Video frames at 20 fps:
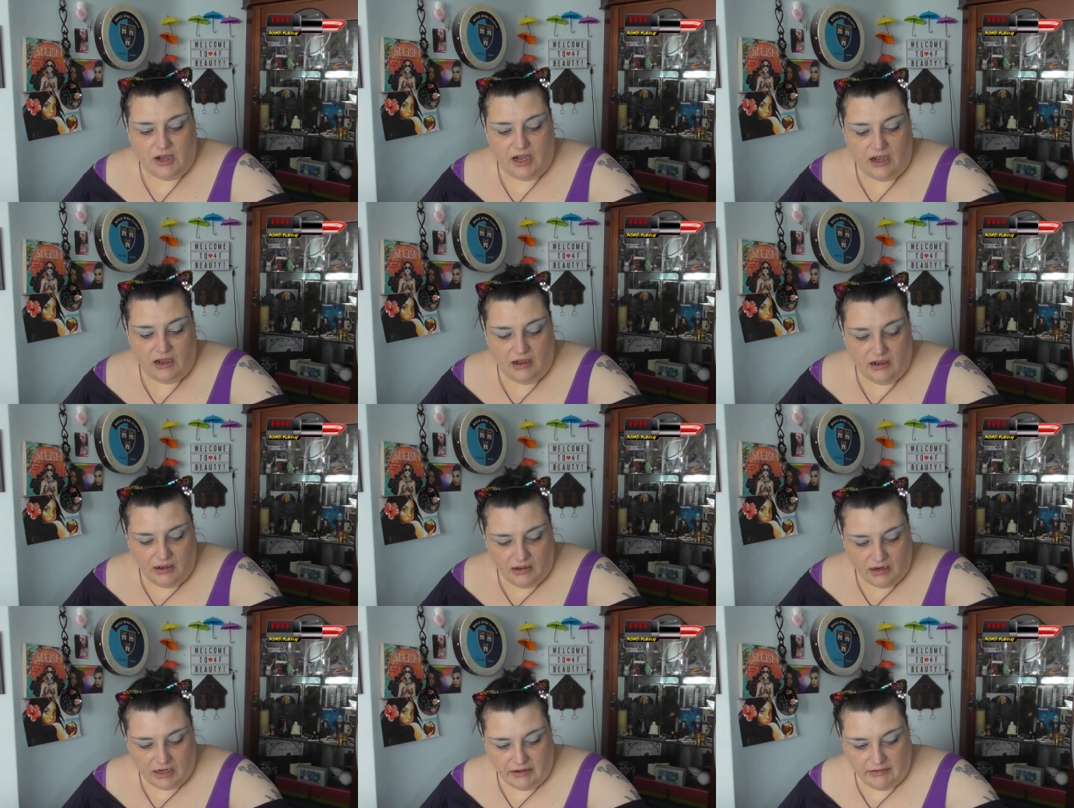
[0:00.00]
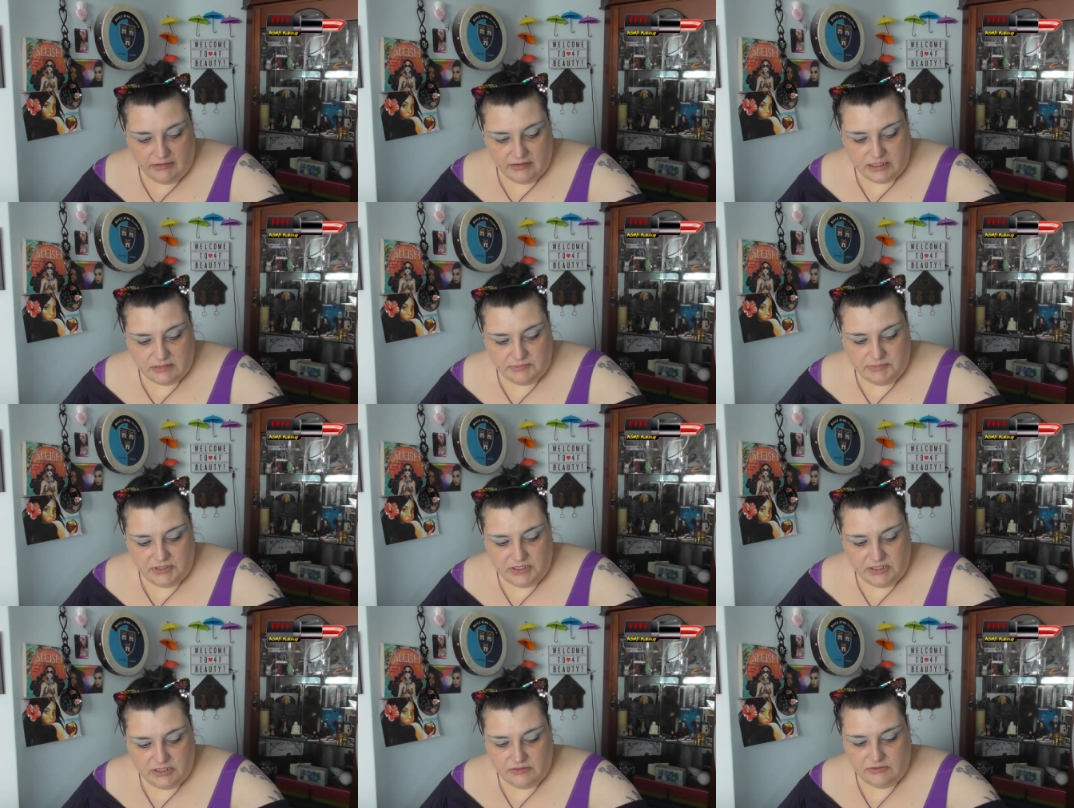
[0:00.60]
are going to
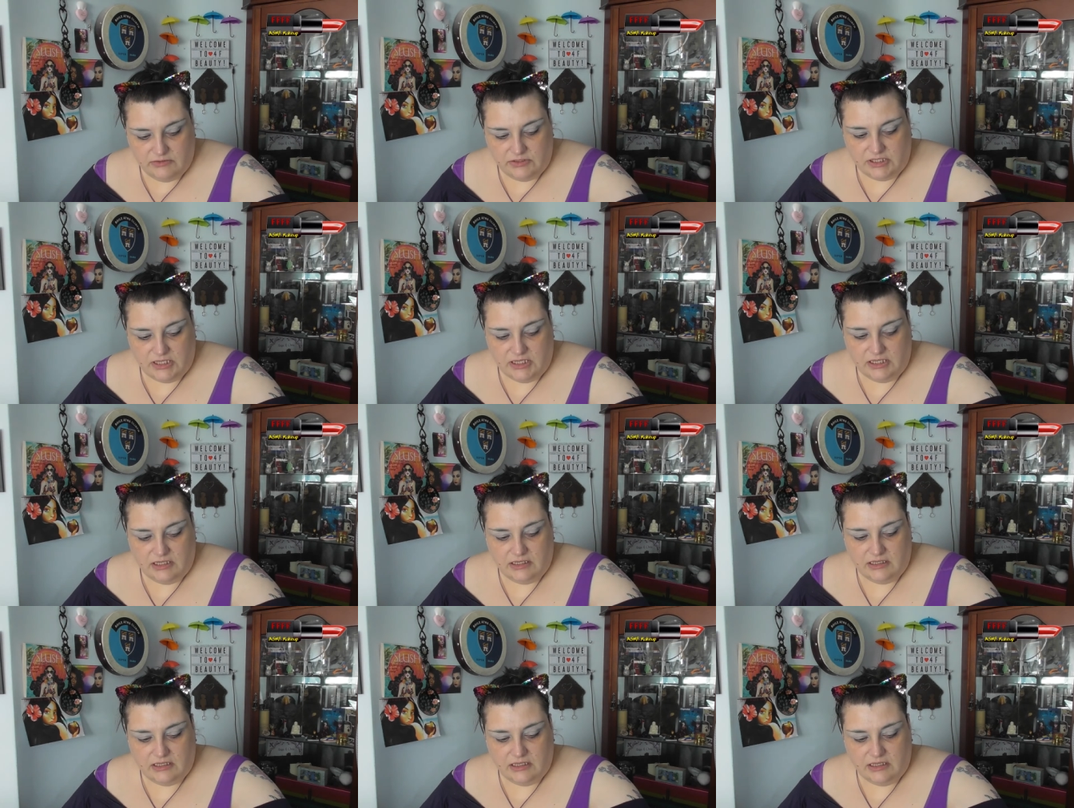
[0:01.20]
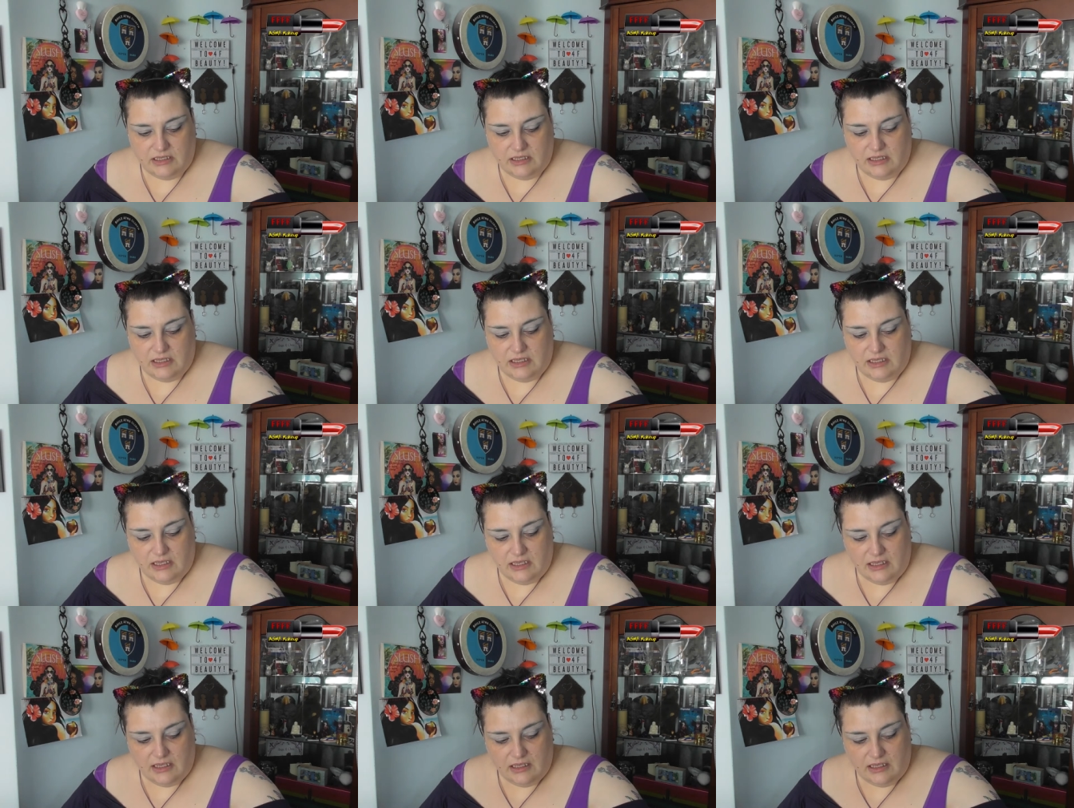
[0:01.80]
be using
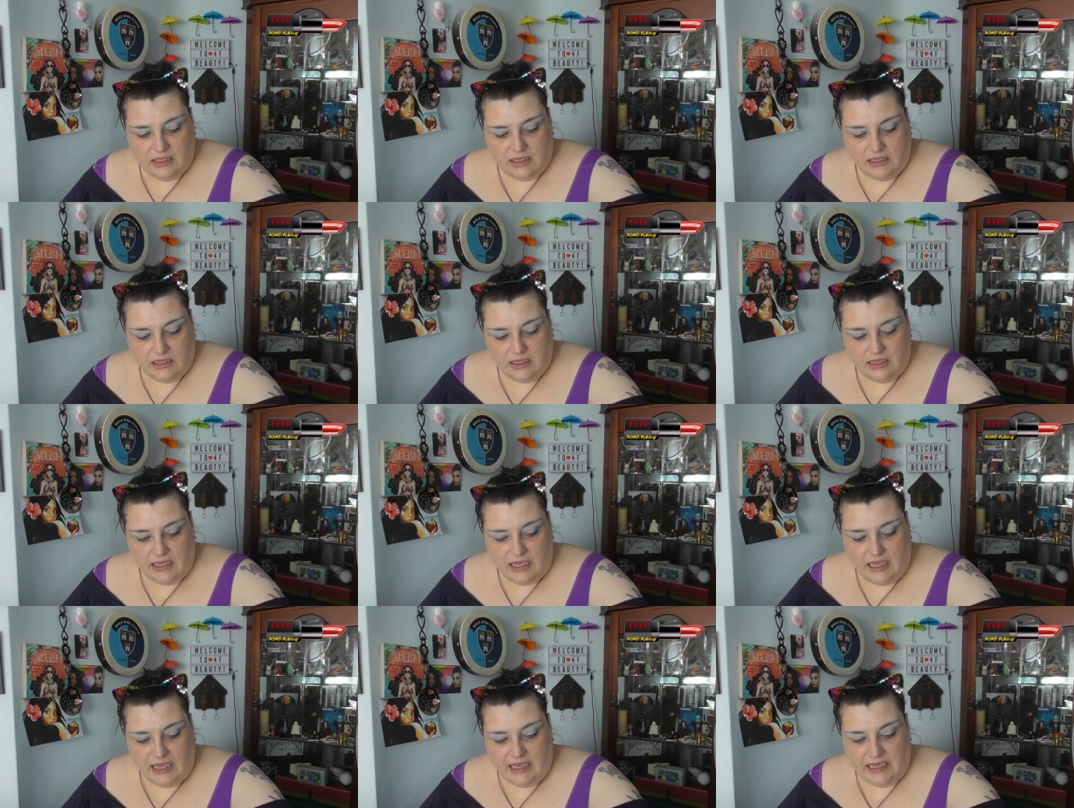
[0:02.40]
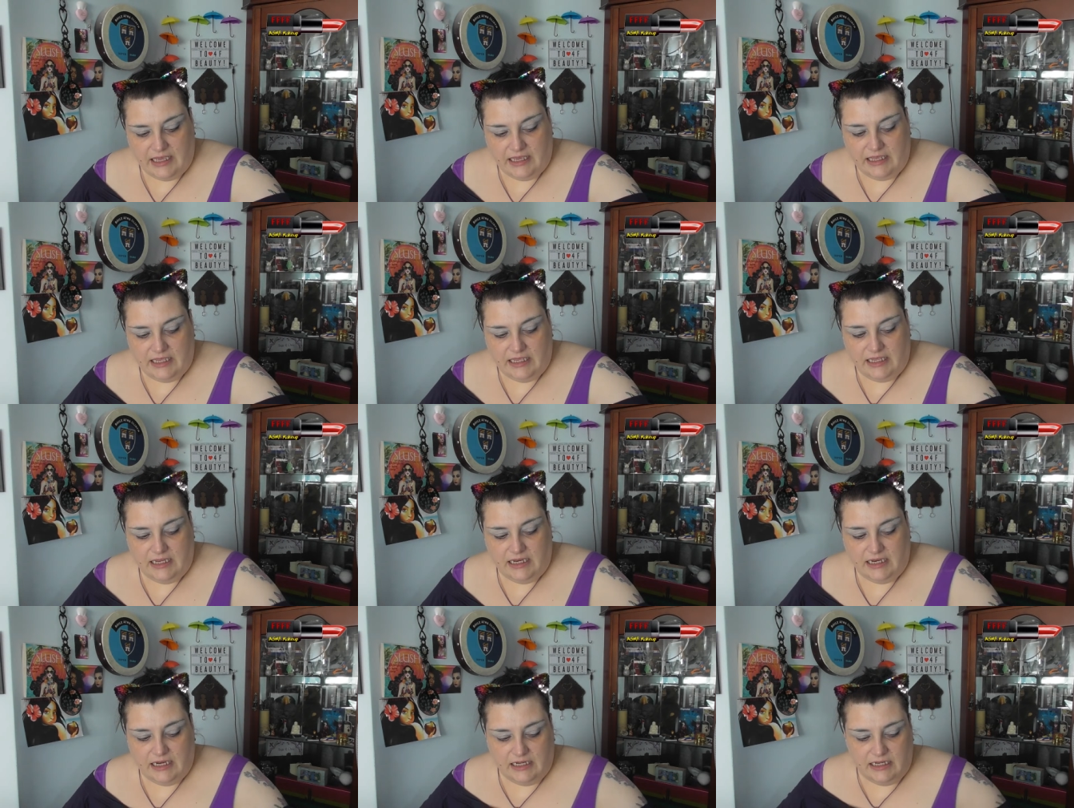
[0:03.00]

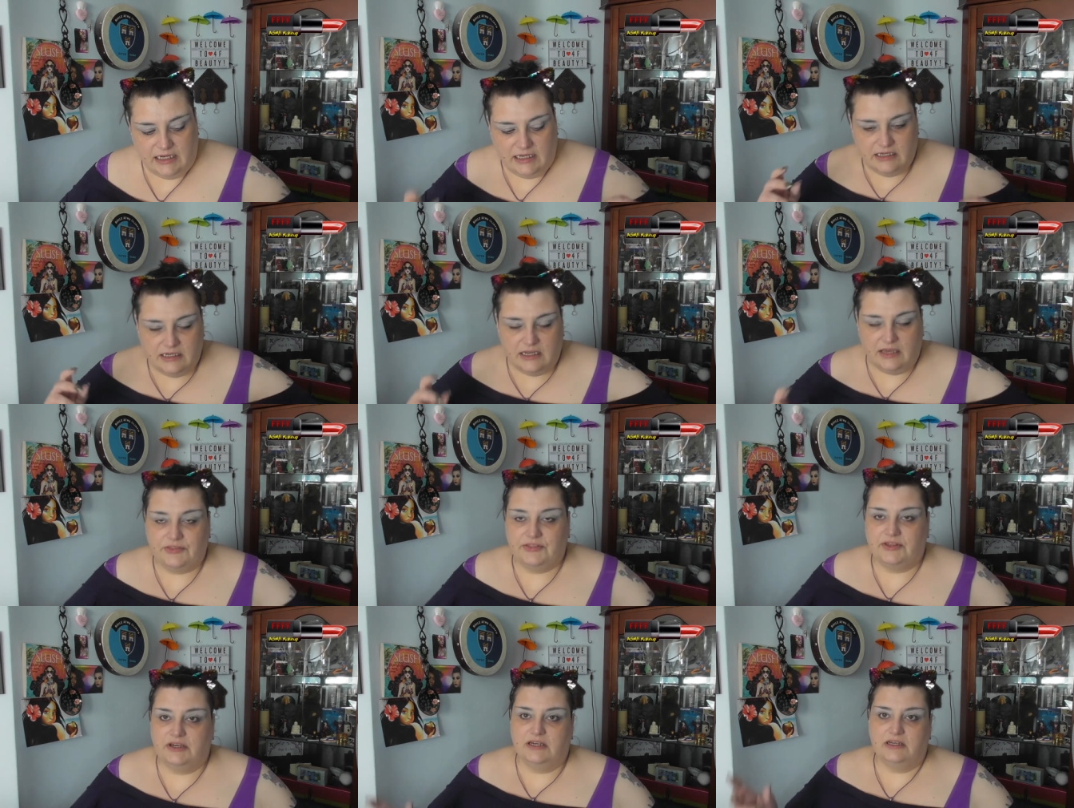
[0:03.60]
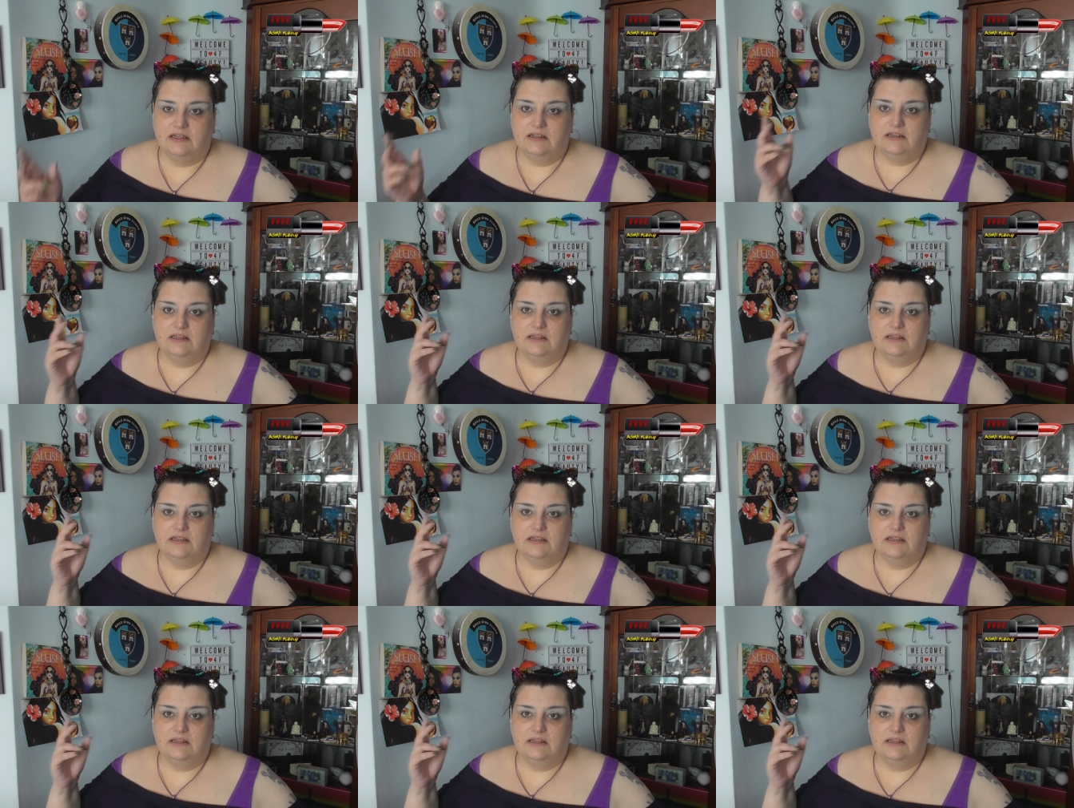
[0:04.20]
a, another